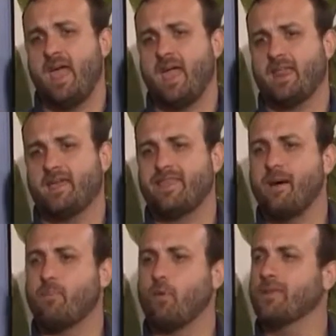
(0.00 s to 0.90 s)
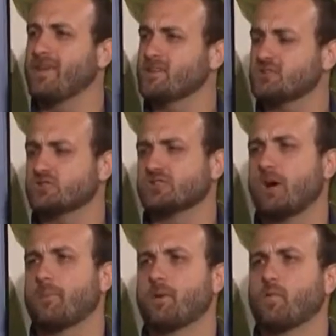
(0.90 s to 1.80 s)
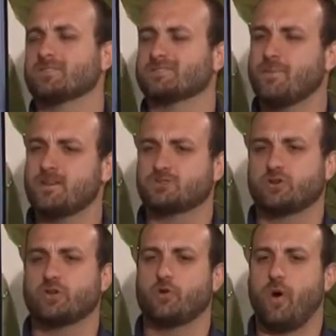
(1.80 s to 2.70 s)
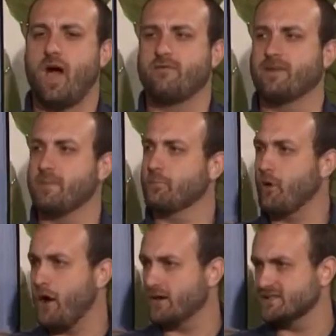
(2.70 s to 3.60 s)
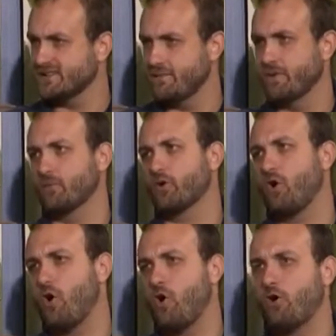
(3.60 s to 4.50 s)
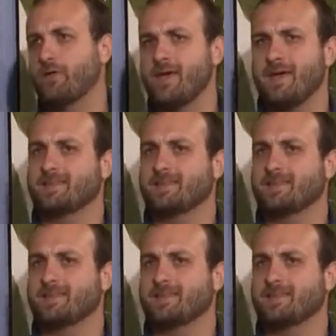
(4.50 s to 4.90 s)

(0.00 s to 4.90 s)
And at that point, the insurance company wants to make sure you don't have any products that have been recalled,